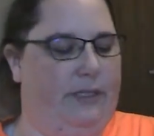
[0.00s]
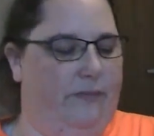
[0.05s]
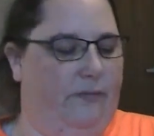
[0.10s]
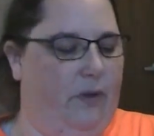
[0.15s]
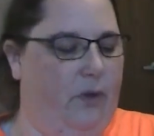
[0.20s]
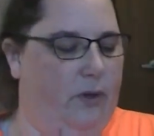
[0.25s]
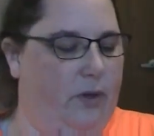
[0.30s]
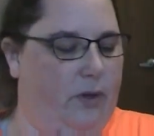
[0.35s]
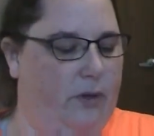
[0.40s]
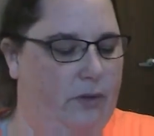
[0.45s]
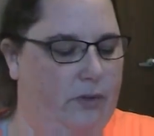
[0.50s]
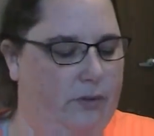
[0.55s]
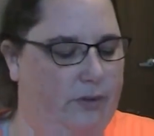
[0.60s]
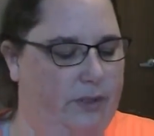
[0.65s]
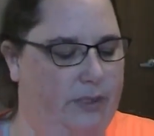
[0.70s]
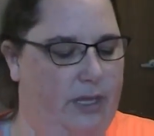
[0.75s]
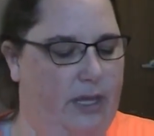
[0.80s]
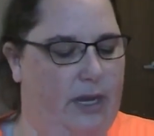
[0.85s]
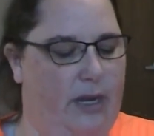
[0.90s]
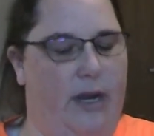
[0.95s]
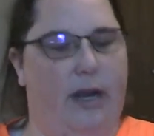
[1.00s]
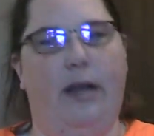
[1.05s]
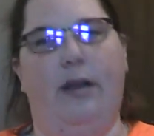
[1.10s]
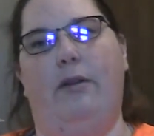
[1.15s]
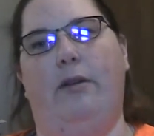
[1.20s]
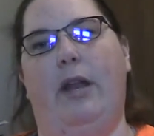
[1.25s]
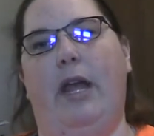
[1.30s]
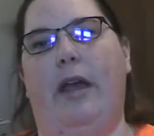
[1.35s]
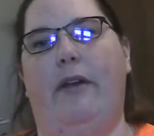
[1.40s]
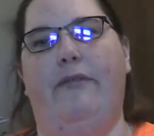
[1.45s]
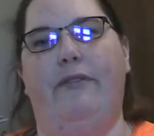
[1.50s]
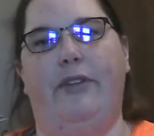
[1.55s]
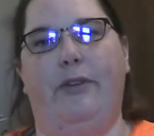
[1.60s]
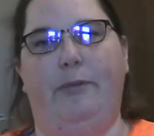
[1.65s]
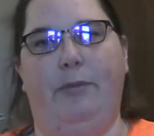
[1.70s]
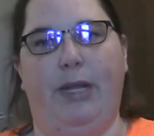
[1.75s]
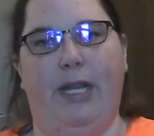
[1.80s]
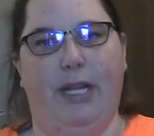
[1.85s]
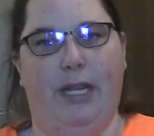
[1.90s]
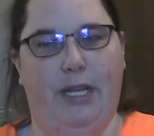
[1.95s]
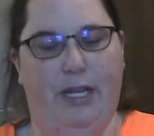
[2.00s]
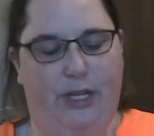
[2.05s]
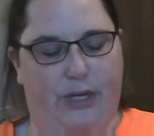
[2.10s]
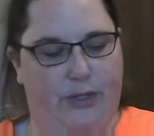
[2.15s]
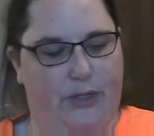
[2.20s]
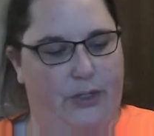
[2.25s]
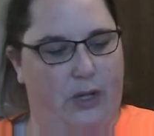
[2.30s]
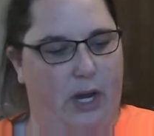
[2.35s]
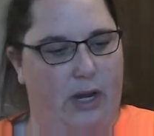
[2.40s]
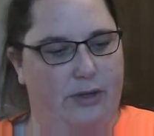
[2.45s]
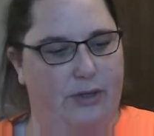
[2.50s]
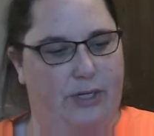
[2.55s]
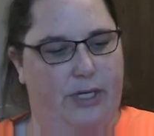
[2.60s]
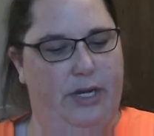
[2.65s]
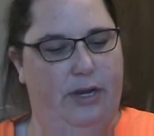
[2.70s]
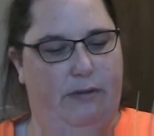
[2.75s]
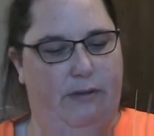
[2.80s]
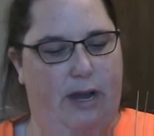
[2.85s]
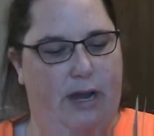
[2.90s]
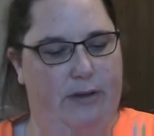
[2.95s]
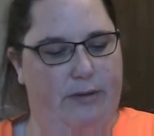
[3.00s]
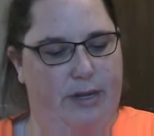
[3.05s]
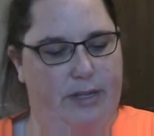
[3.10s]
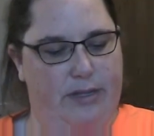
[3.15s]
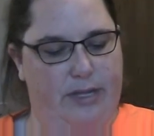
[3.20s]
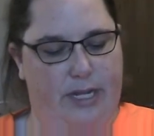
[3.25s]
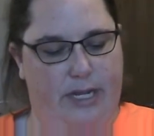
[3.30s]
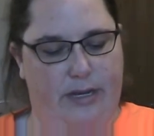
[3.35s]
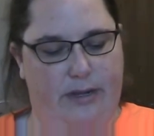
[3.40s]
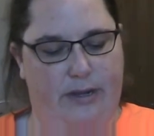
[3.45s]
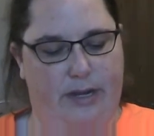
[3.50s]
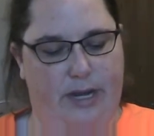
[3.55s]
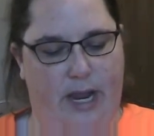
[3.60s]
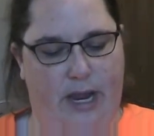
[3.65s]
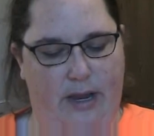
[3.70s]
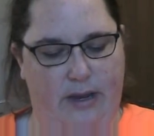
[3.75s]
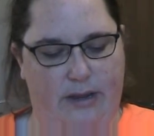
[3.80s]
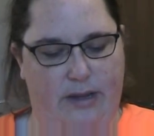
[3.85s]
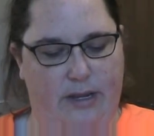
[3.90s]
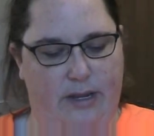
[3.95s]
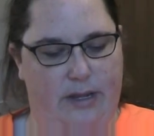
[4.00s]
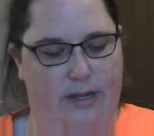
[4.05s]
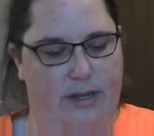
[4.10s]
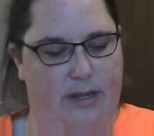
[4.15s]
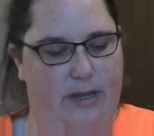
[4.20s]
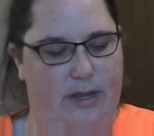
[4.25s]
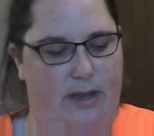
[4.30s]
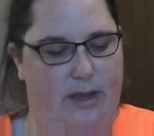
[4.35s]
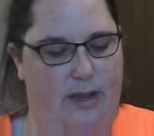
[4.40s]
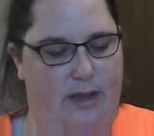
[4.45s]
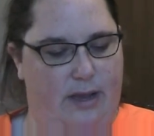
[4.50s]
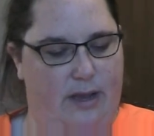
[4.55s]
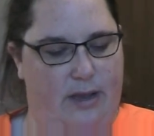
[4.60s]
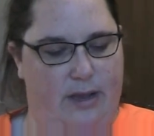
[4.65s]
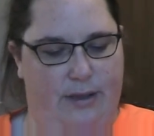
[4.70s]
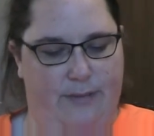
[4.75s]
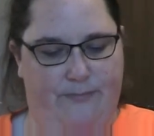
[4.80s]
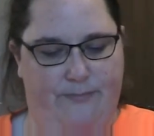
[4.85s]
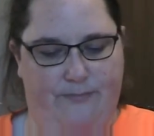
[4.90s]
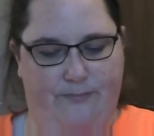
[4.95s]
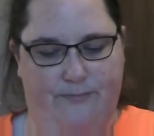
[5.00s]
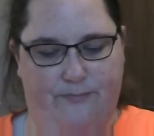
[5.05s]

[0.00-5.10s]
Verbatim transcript: photos that I don't have to be scrounging around on the internet. Um,